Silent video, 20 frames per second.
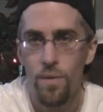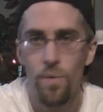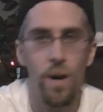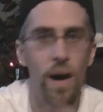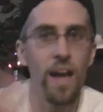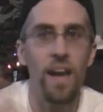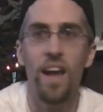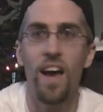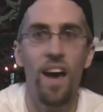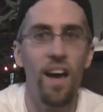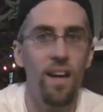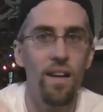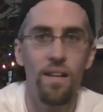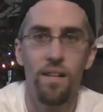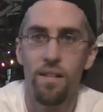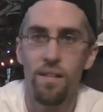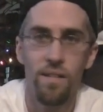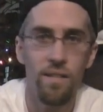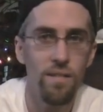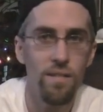Why not?
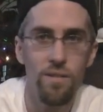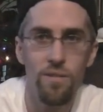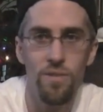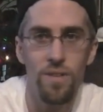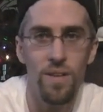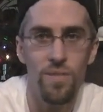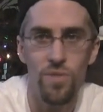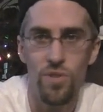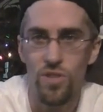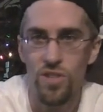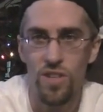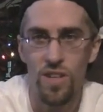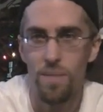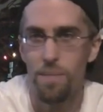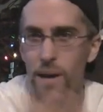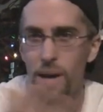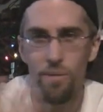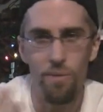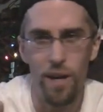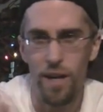Who gives a shit
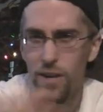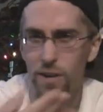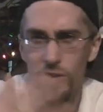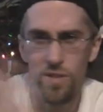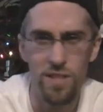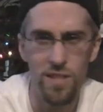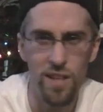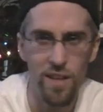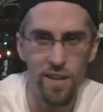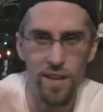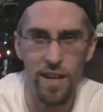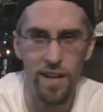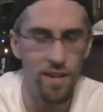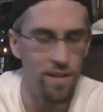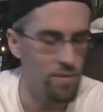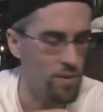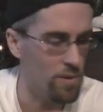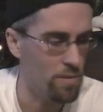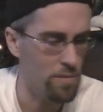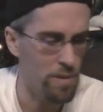about records here? And I
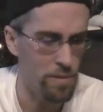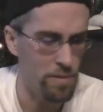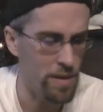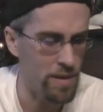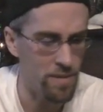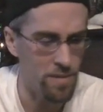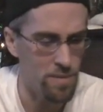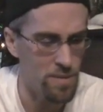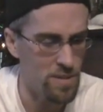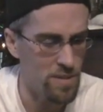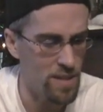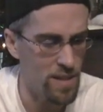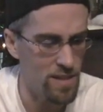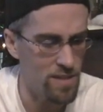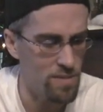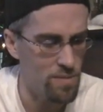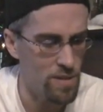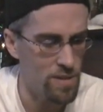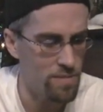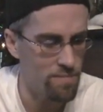don't even know what my record was
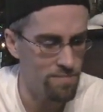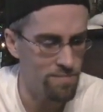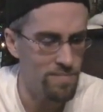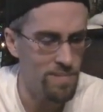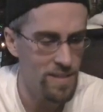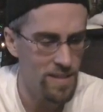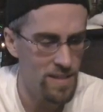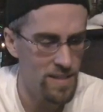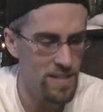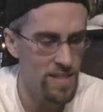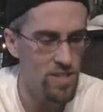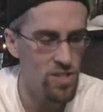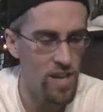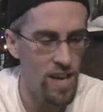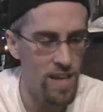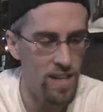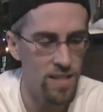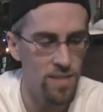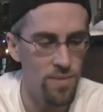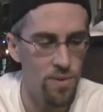last week. See
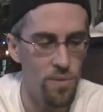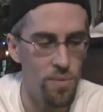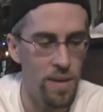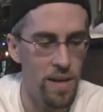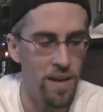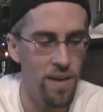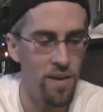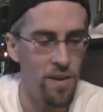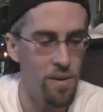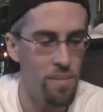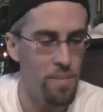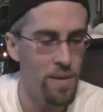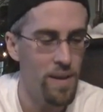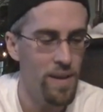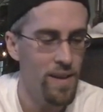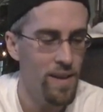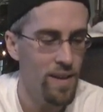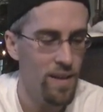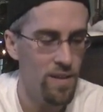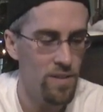Jacksonville win at home
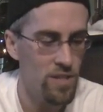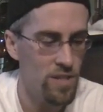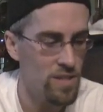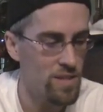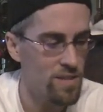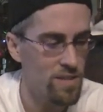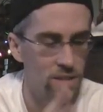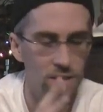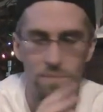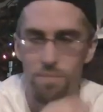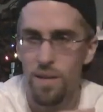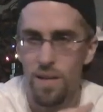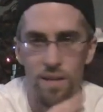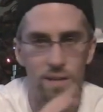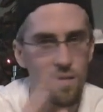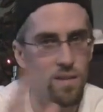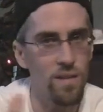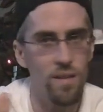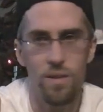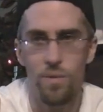and just
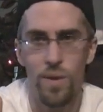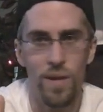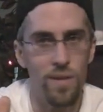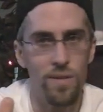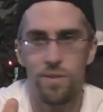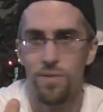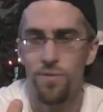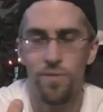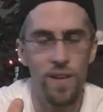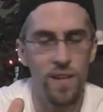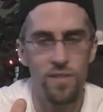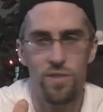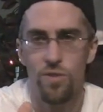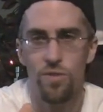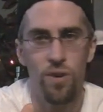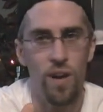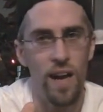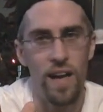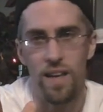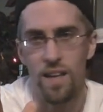make the New England fans
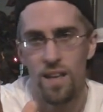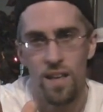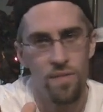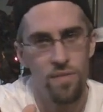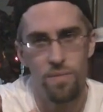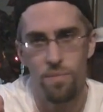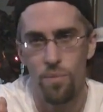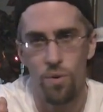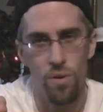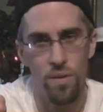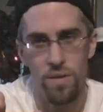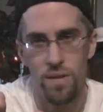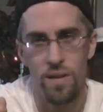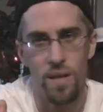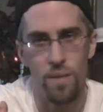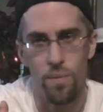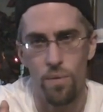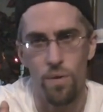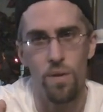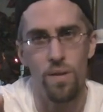cry even more than
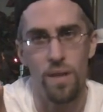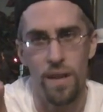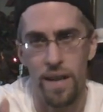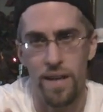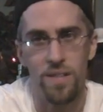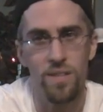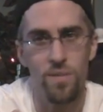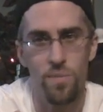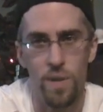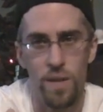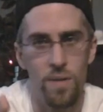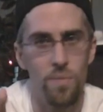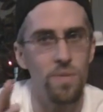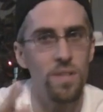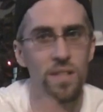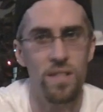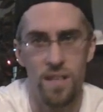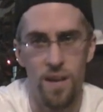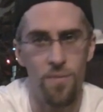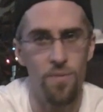they were last week
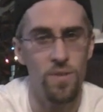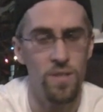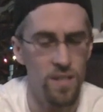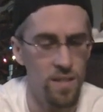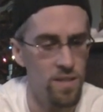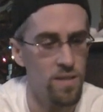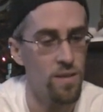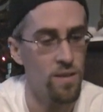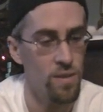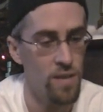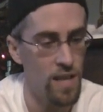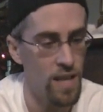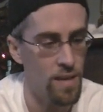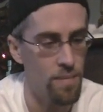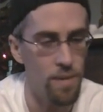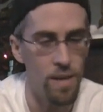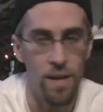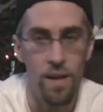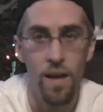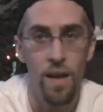when San Francisco
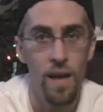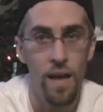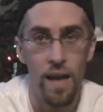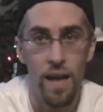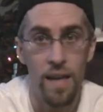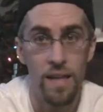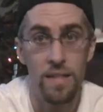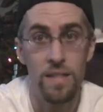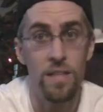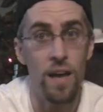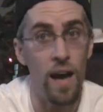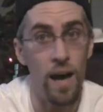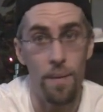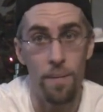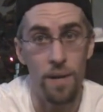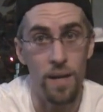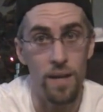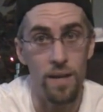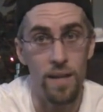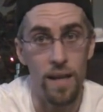came in and
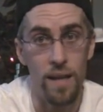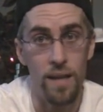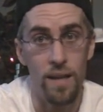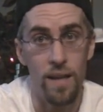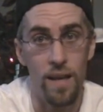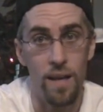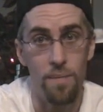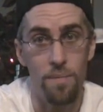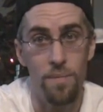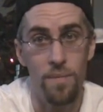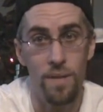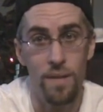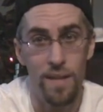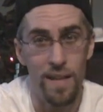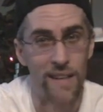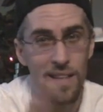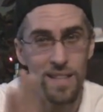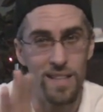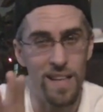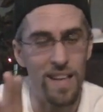dominated that game.
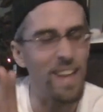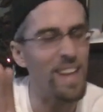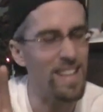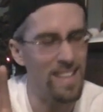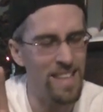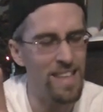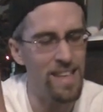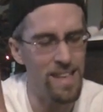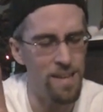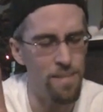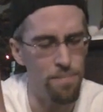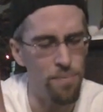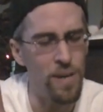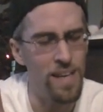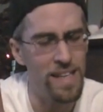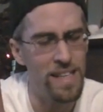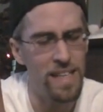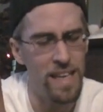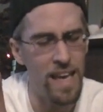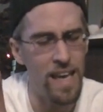Like I said, yeah,
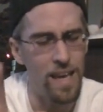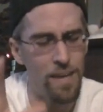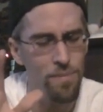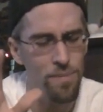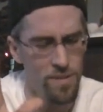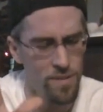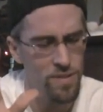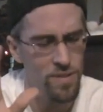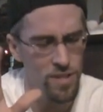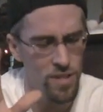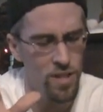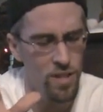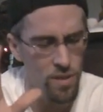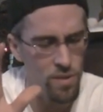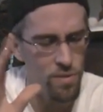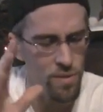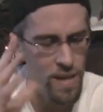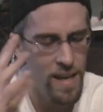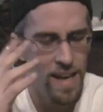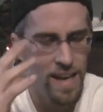Brady came
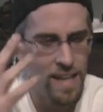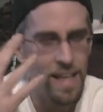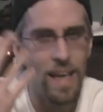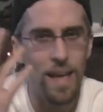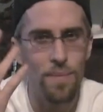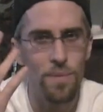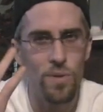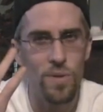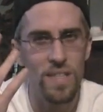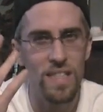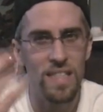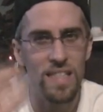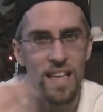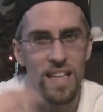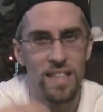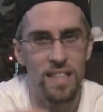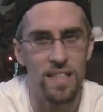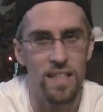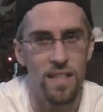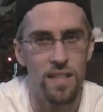to his
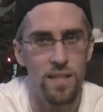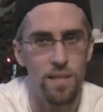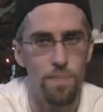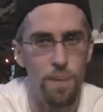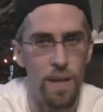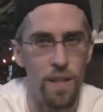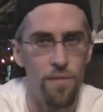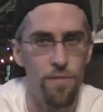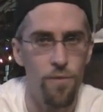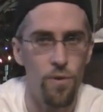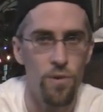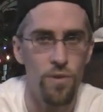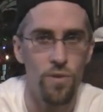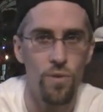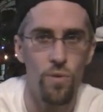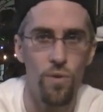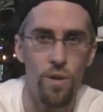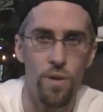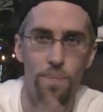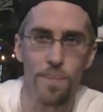senses by the fourth
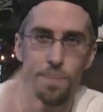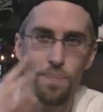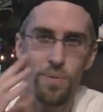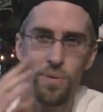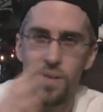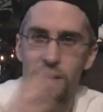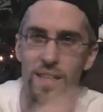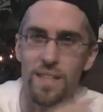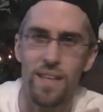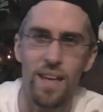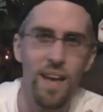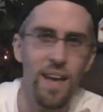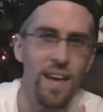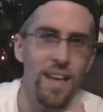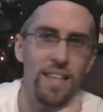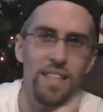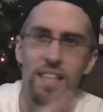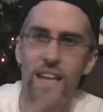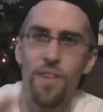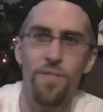quarter, but please,
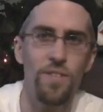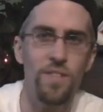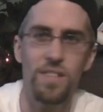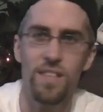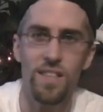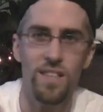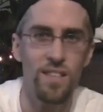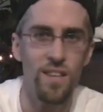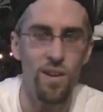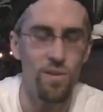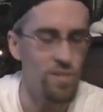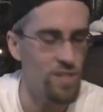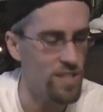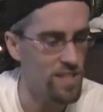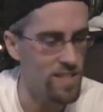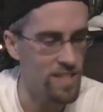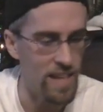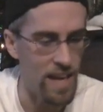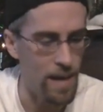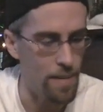San Francisco
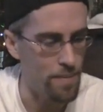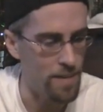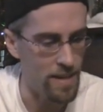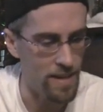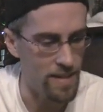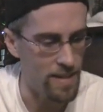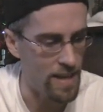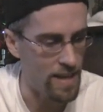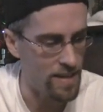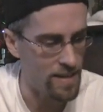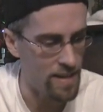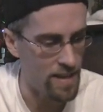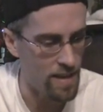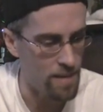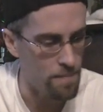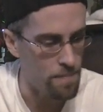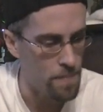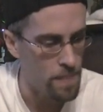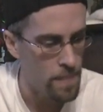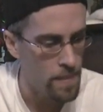just dominated that
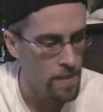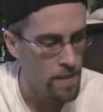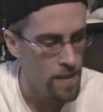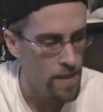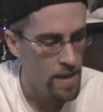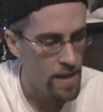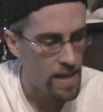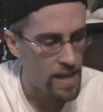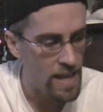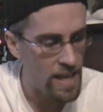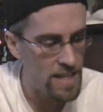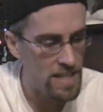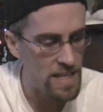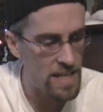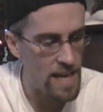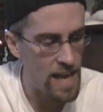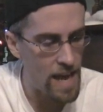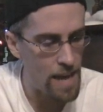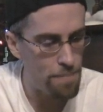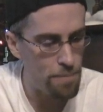game.
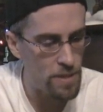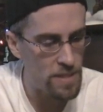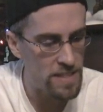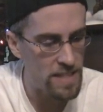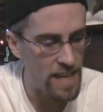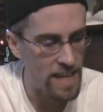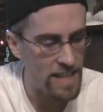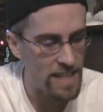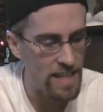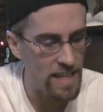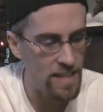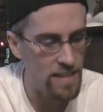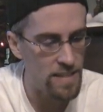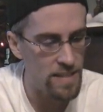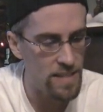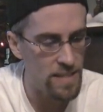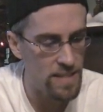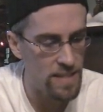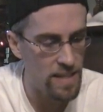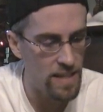Indianapolis at
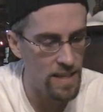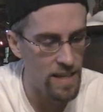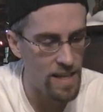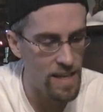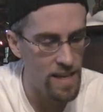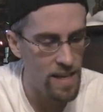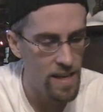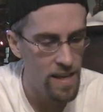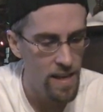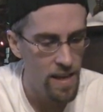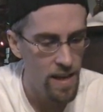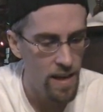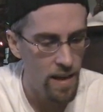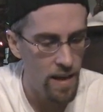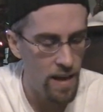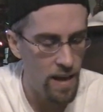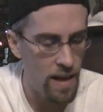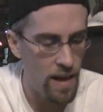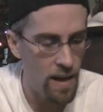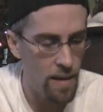Kansas City.
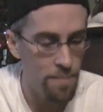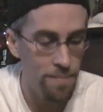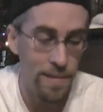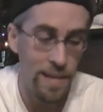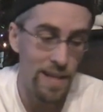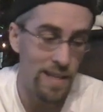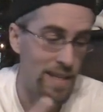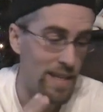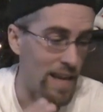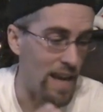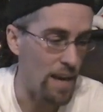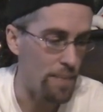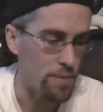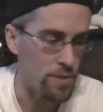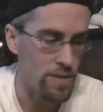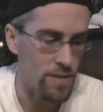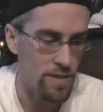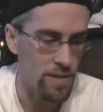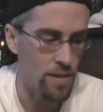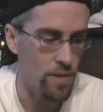
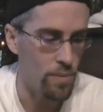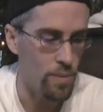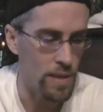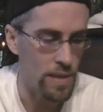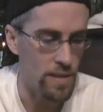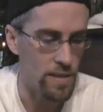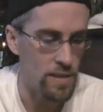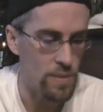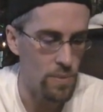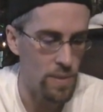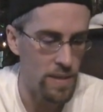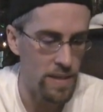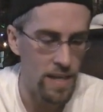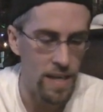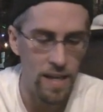Indianapolis is going to win this one.